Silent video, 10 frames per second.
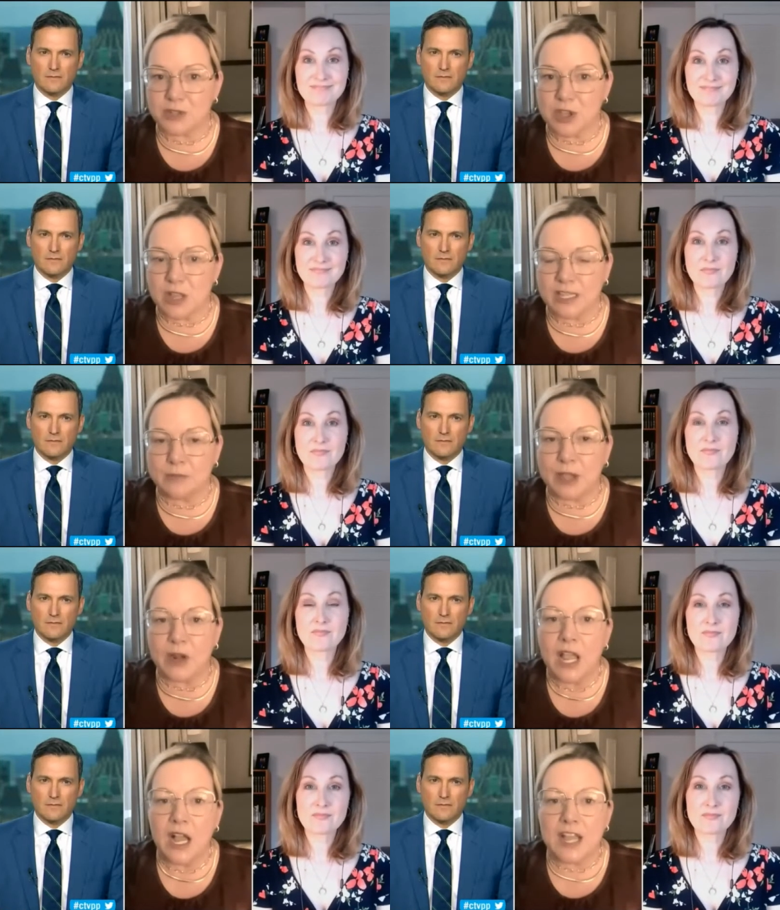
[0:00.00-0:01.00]
Speaker 1: are talking
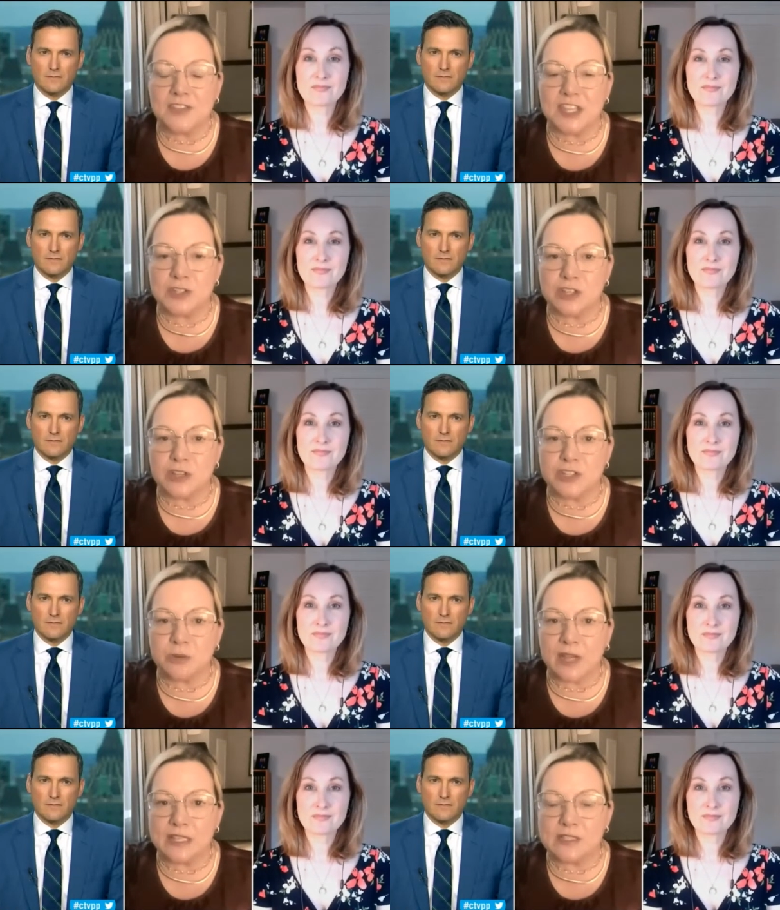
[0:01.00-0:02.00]
about. I think Jean
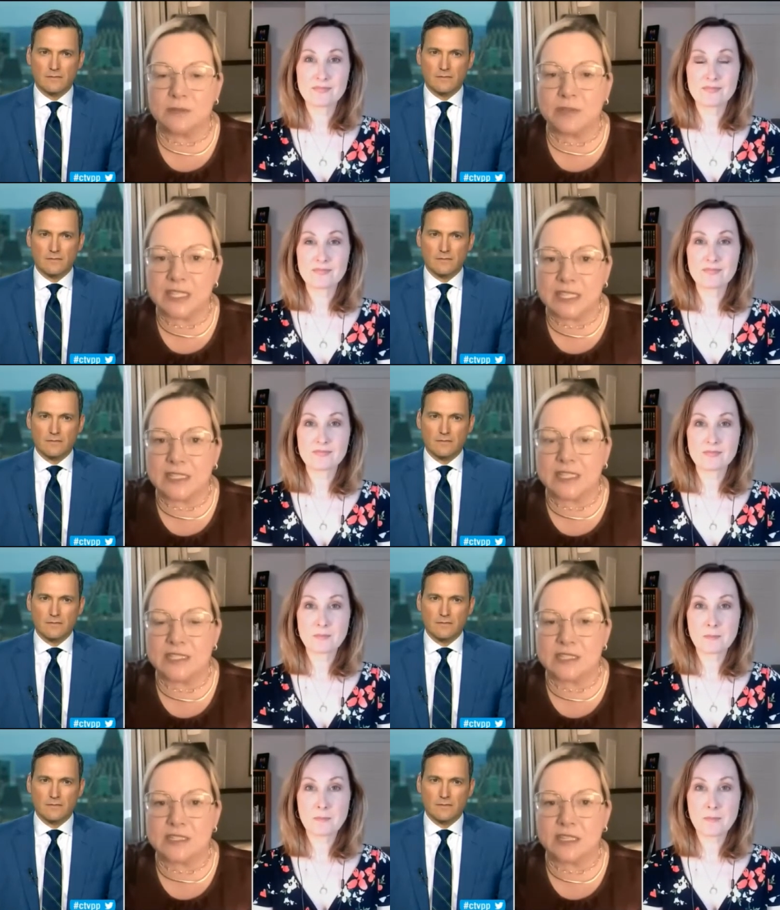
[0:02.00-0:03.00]
Charest is
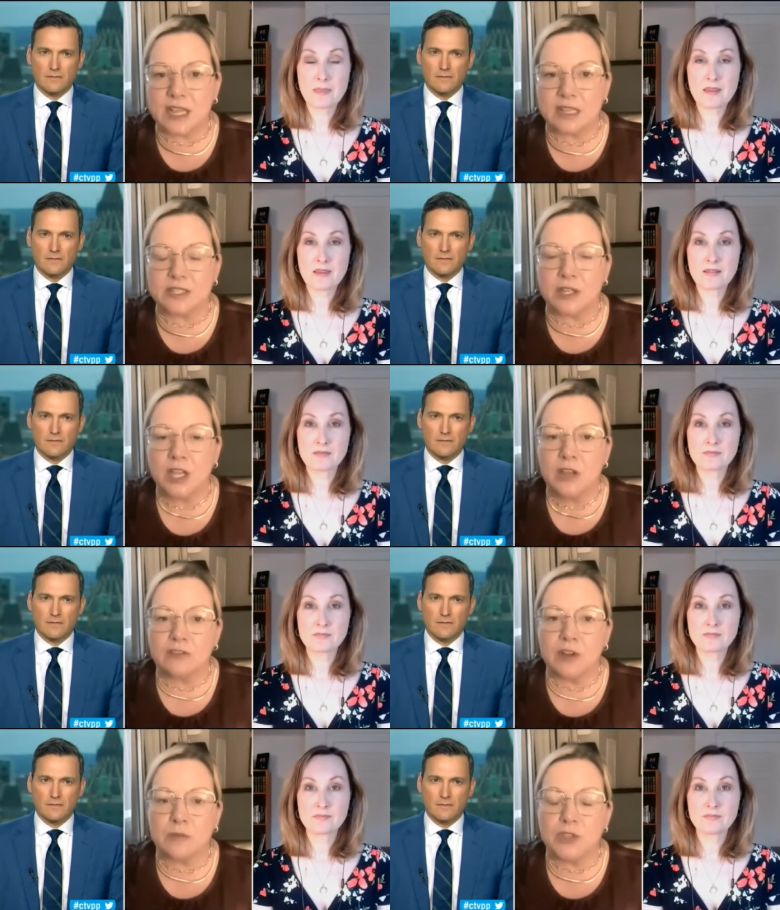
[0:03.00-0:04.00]
completely disconnected
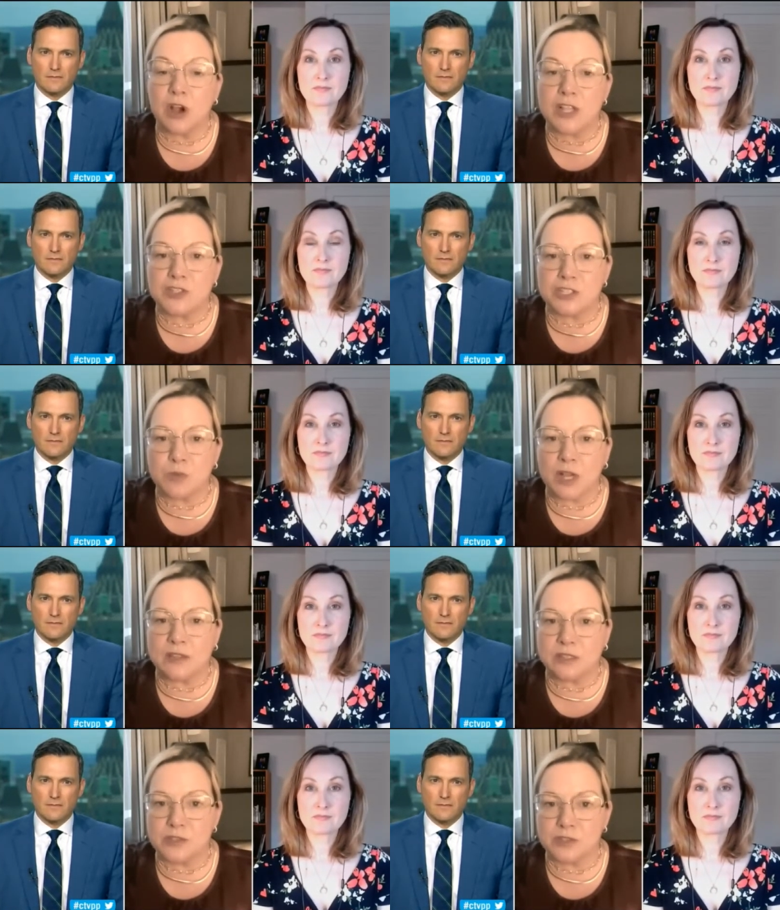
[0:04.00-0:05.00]
from not just
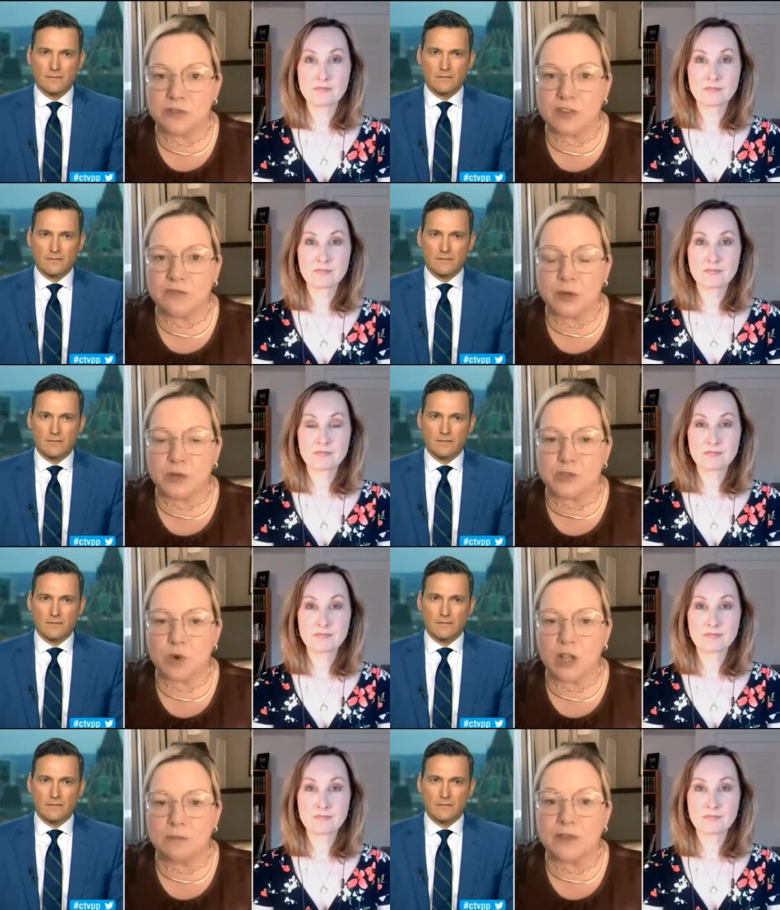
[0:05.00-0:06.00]
what conservative
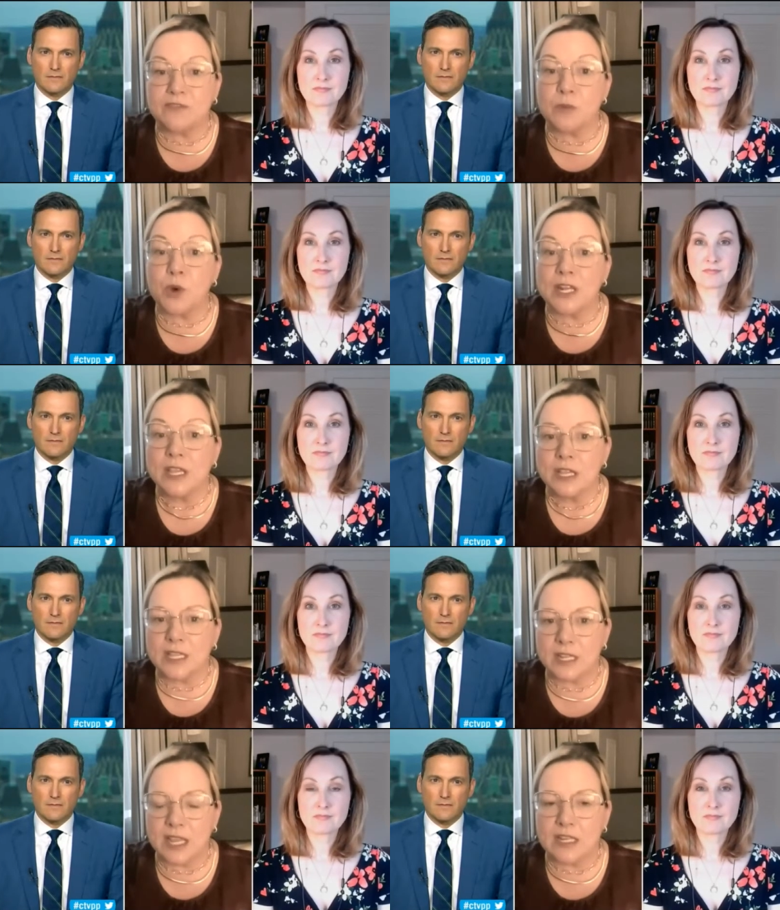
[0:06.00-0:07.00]
voters want, but from what
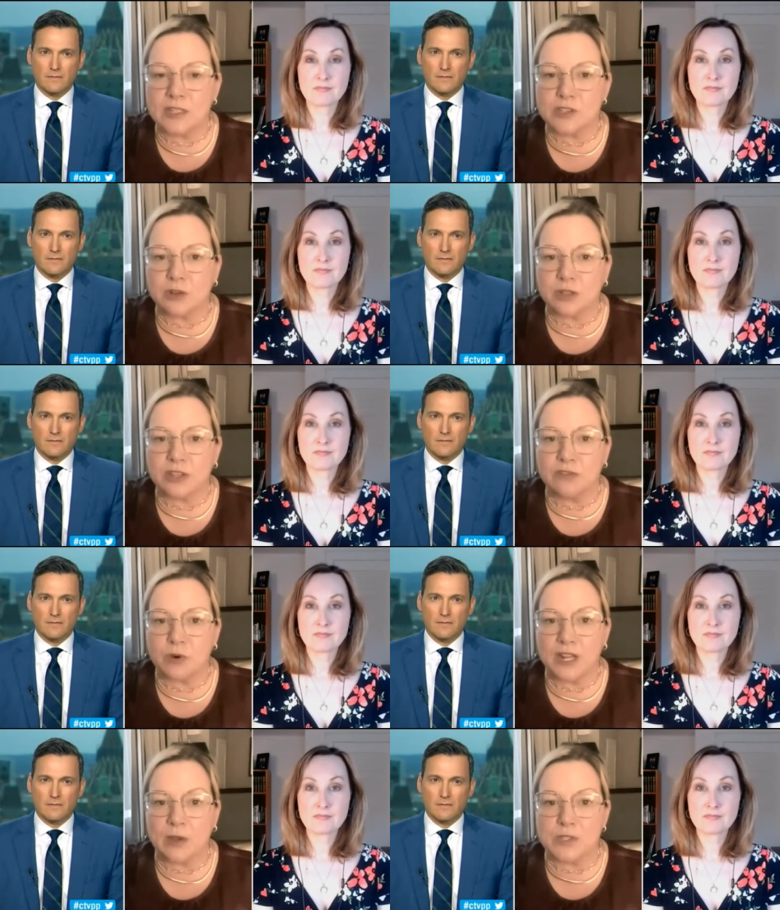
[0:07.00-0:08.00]
Canadians are looking
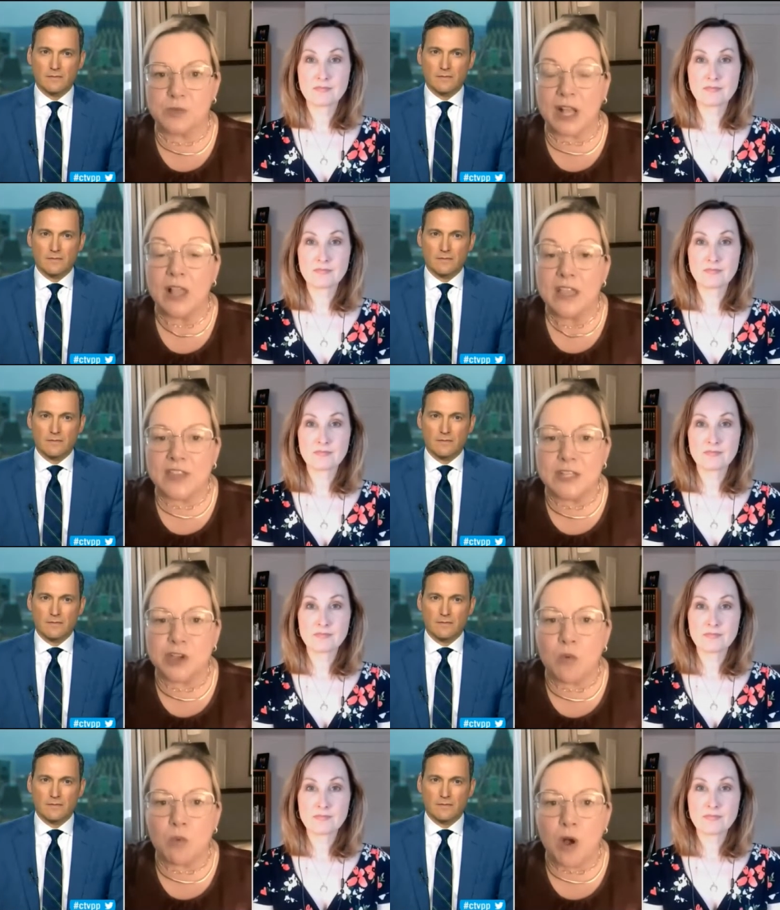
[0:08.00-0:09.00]
for now as well.
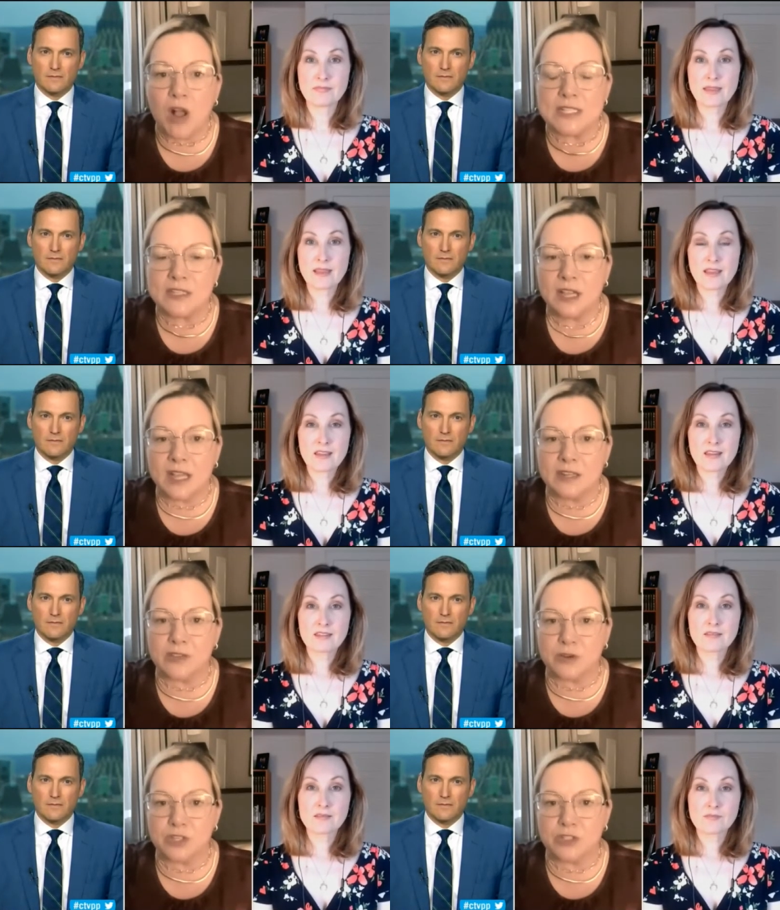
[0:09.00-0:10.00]
They don't want
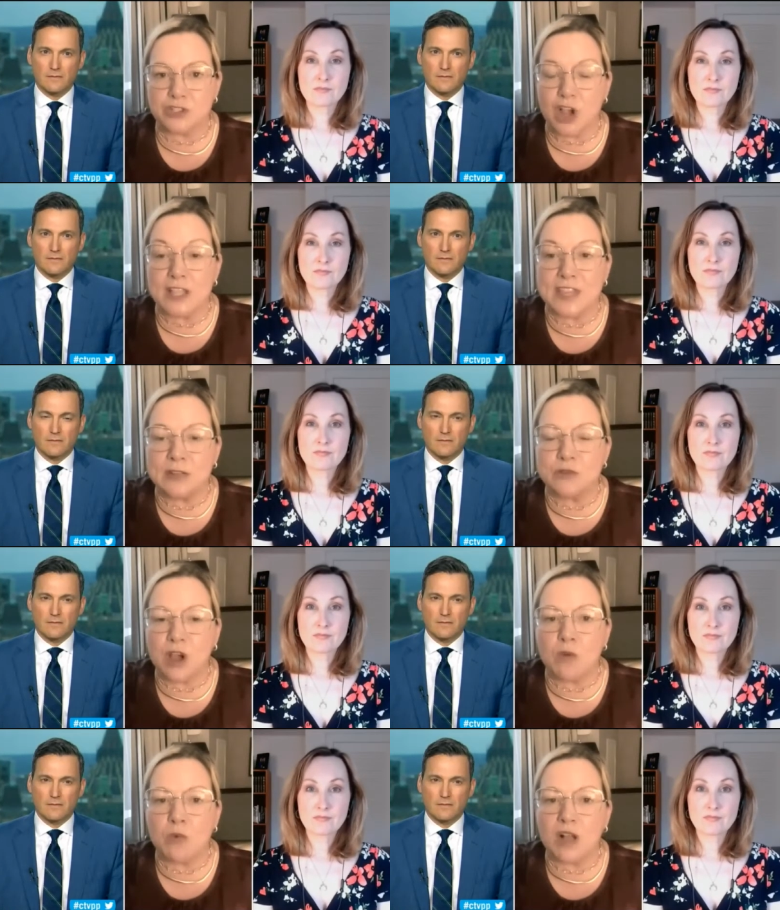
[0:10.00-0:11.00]
another, they do
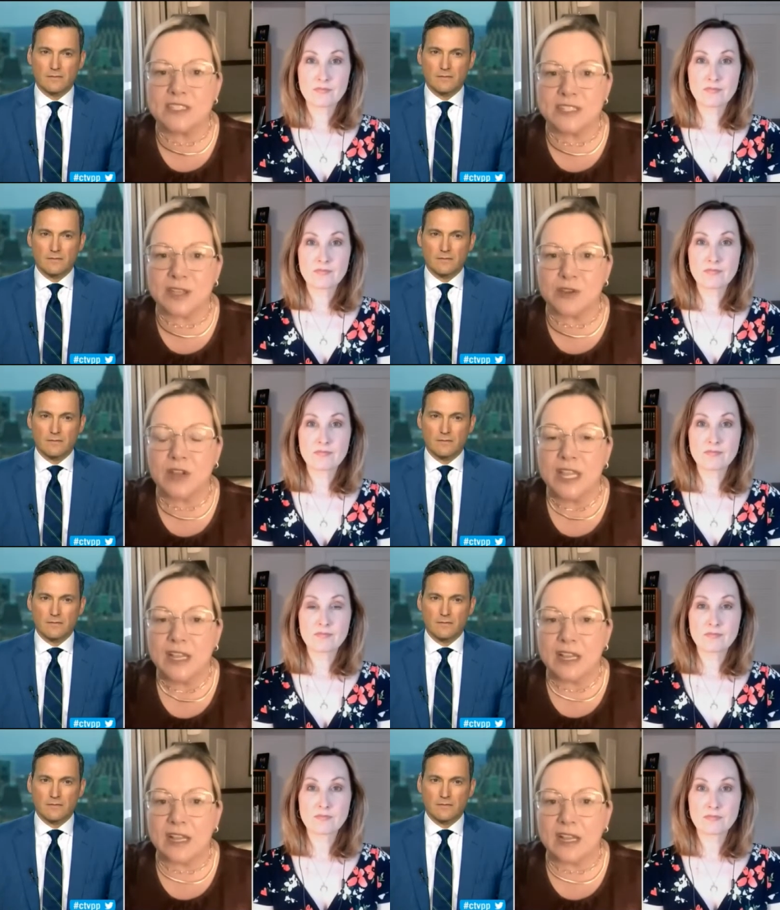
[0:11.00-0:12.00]
not want another
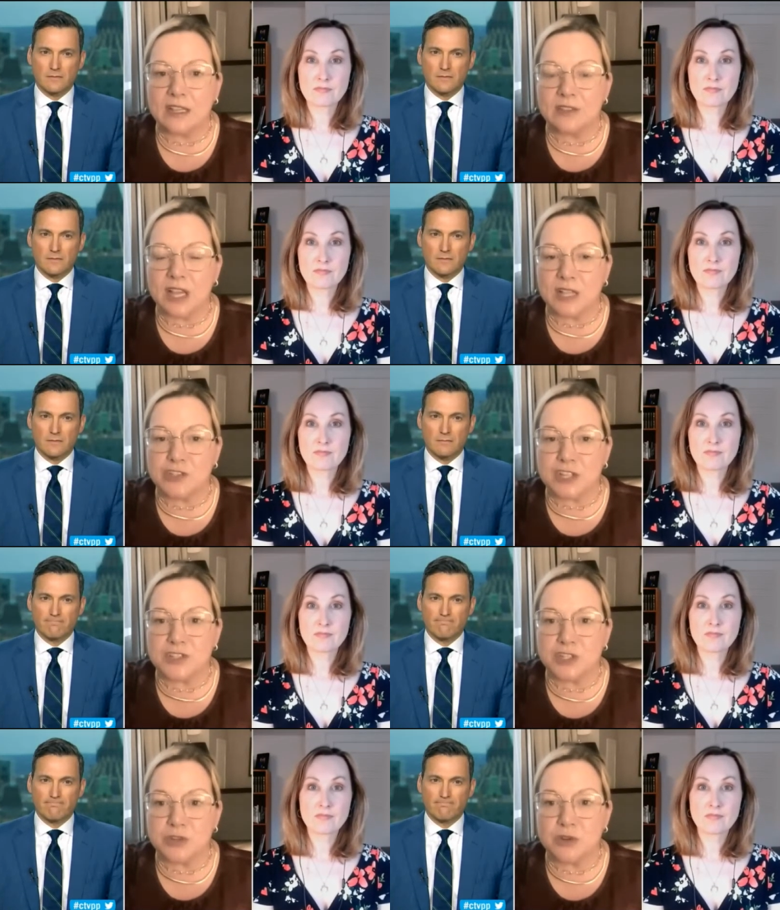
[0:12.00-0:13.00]
uh, uh, Justin